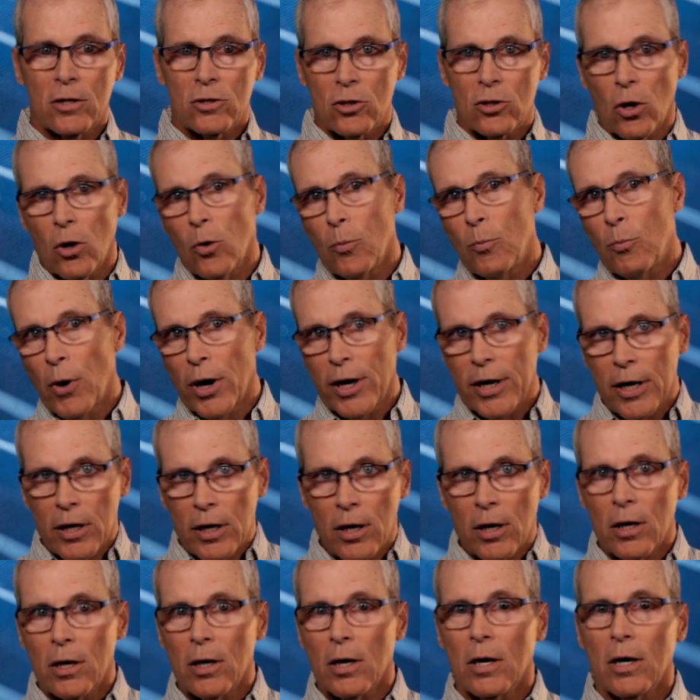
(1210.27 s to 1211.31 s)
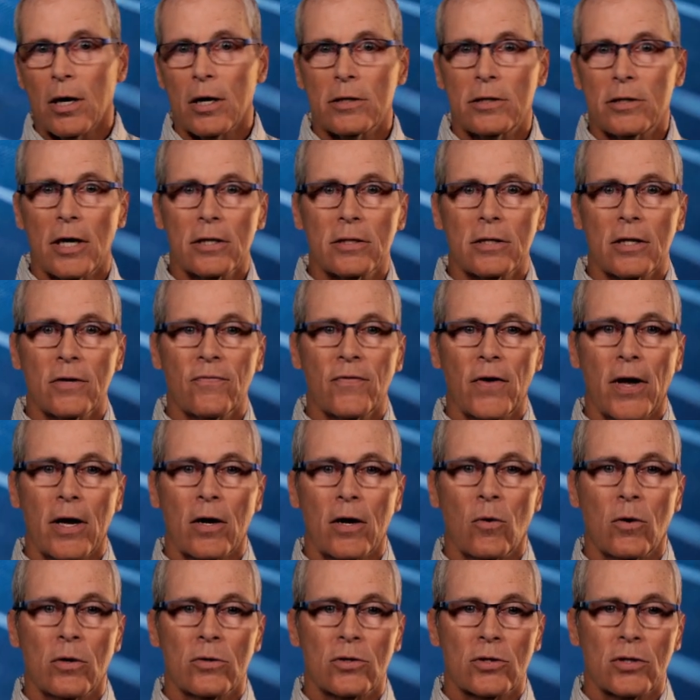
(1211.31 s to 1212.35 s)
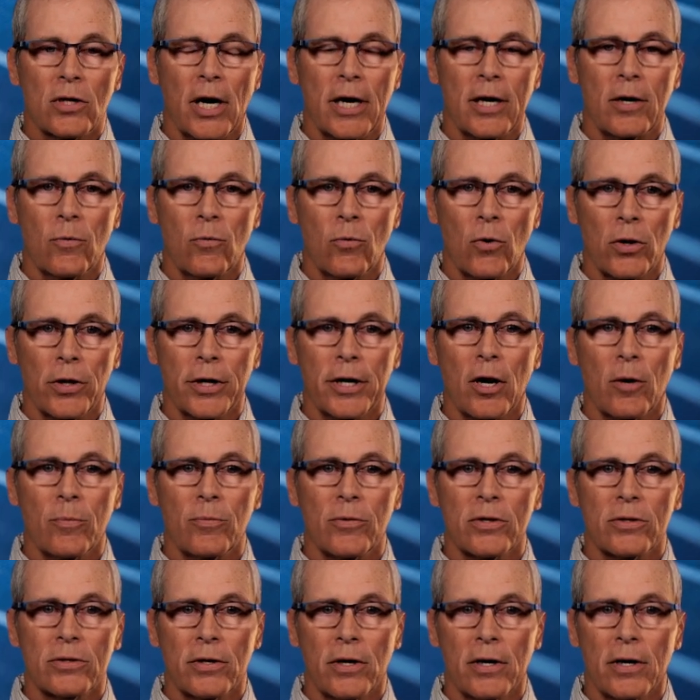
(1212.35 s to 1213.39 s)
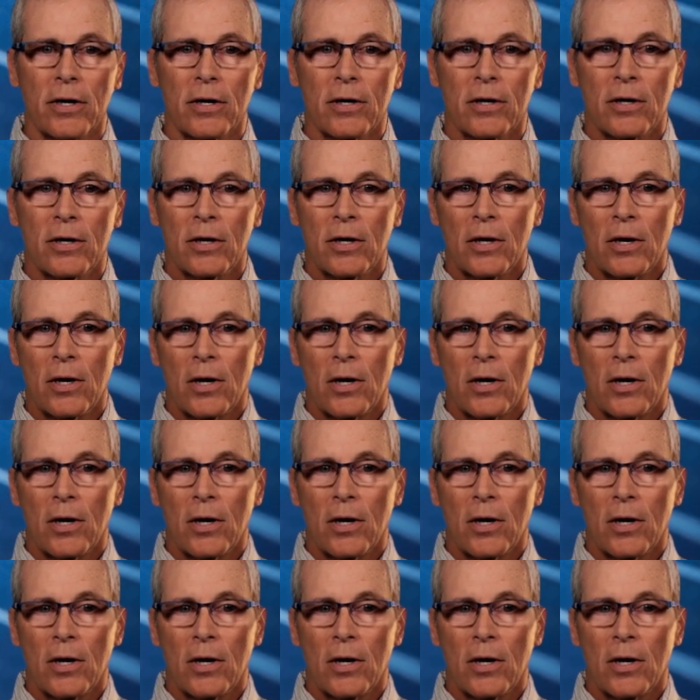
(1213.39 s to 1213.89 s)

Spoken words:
So bringing a testing van on site really helped us there.